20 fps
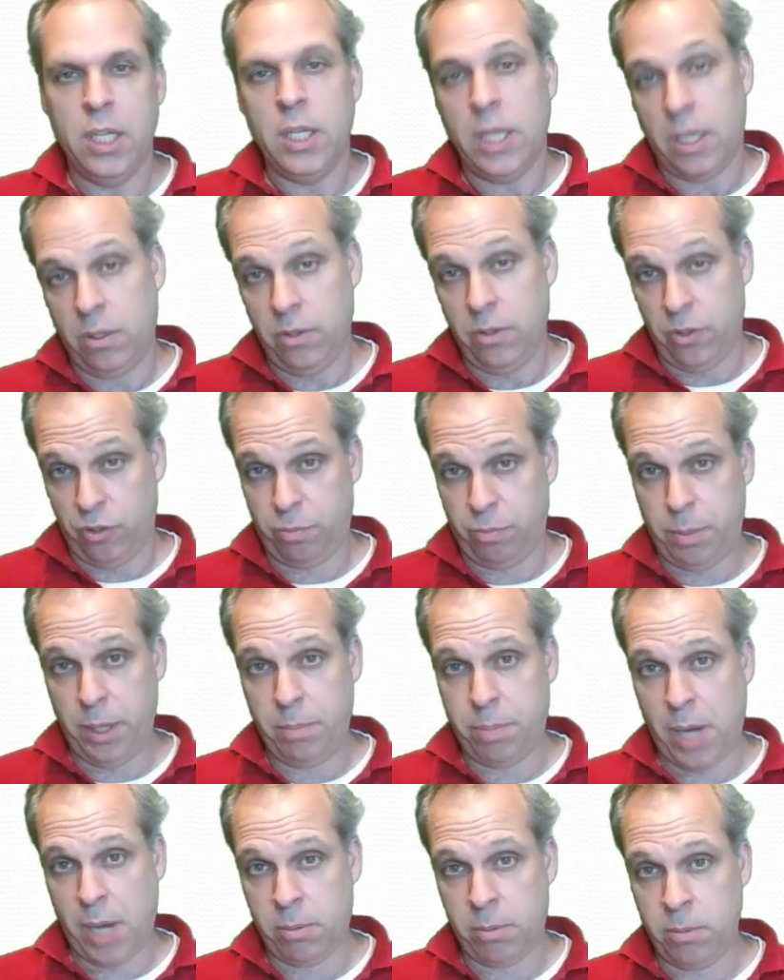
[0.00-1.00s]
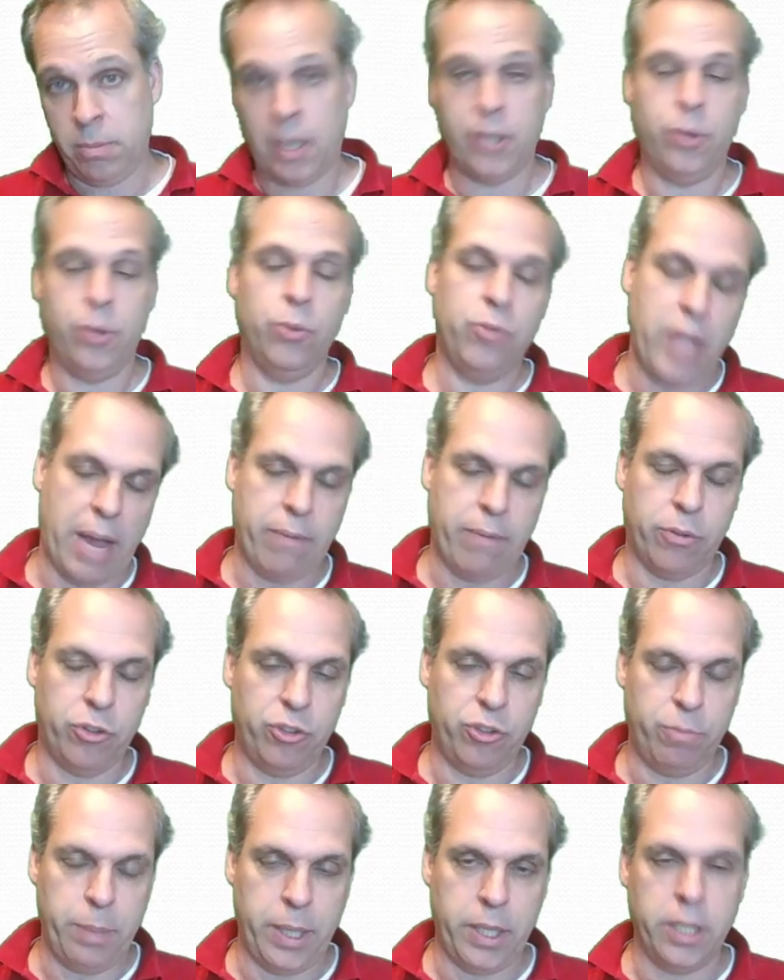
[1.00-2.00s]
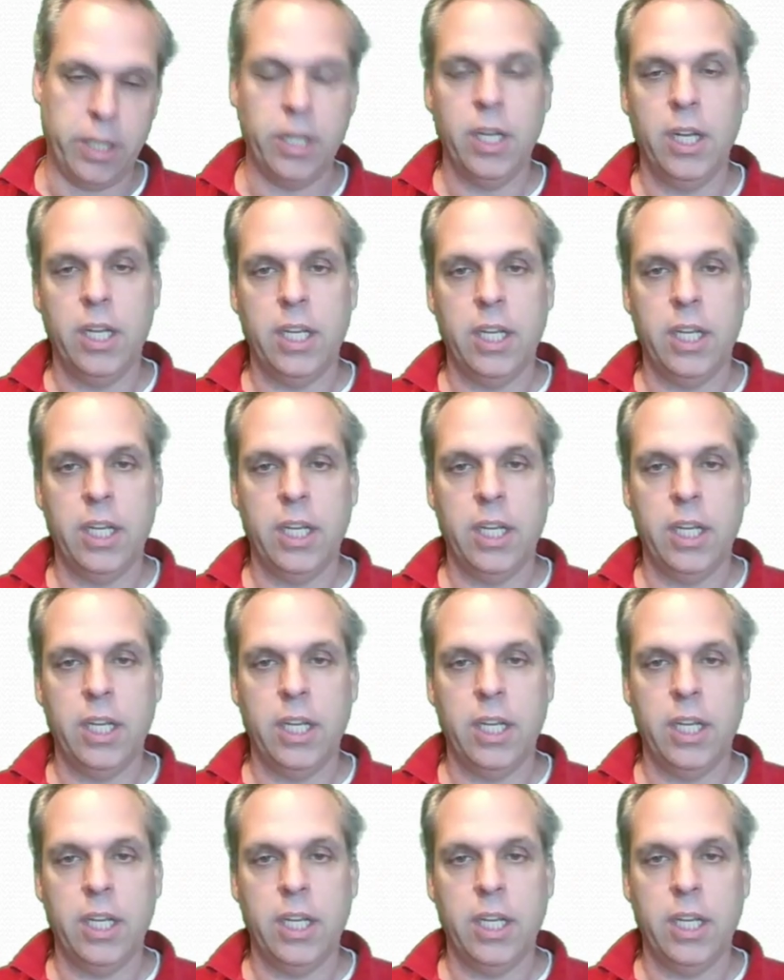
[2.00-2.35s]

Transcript: In the speed problem, I used average speed.